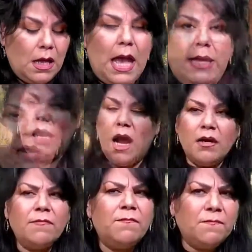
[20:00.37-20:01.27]
And out
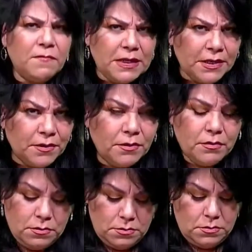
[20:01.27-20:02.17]
of fear,
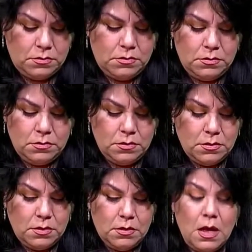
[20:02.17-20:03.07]

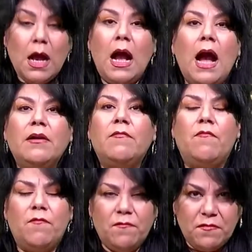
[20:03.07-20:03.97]
out of
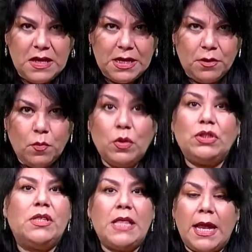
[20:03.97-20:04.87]
fear,
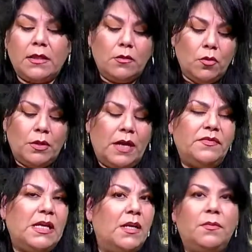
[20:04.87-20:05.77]
which thank the Lord, I've
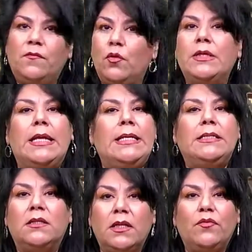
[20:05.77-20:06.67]
said it before that He
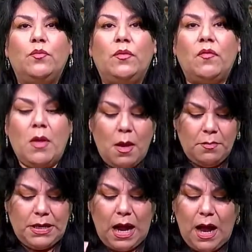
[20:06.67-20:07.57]
delivered me from,
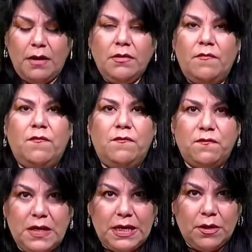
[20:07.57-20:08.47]
but out of
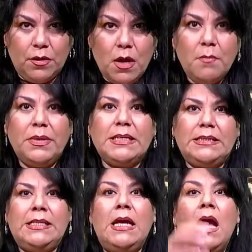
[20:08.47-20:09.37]
fear. Because,
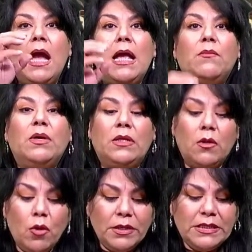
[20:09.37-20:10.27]
see, when the
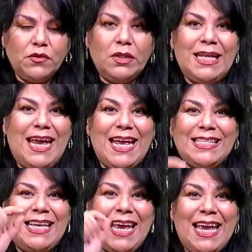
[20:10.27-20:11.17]
Lord gives you,
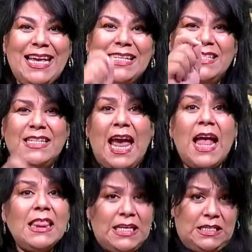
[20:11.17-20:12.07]
it's His
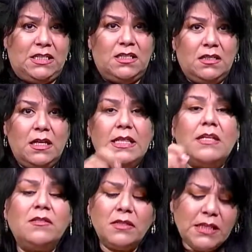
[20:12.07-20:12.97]
talent.
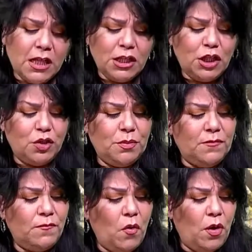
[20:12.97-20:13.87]
That's what I was telling you
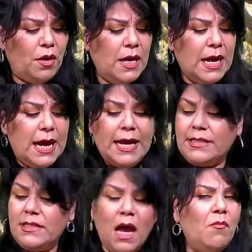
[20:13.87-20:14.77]
before.
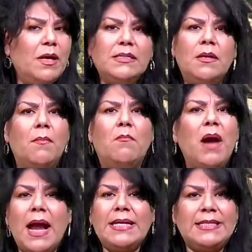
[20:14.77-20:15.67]
It's not wasn't
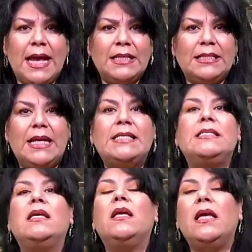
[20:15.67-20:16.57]
my talent, it's
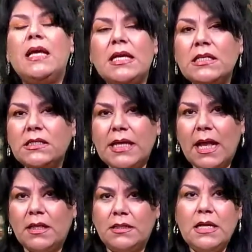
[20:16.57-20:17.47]
his
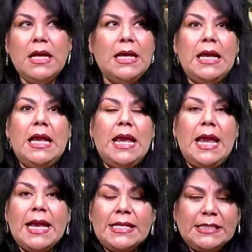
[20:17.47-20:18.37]
talent,
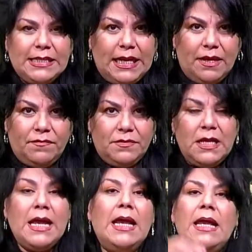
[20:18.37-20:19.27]
his gift,
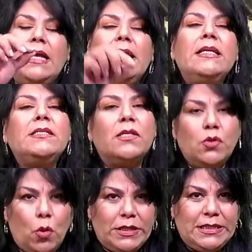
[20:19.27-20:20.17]
his
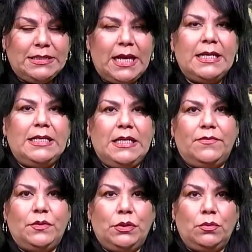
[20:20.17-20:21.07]
anointing that he
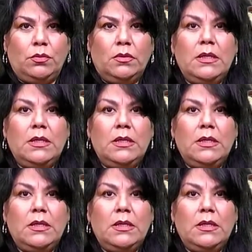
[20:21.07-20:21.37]
gives you.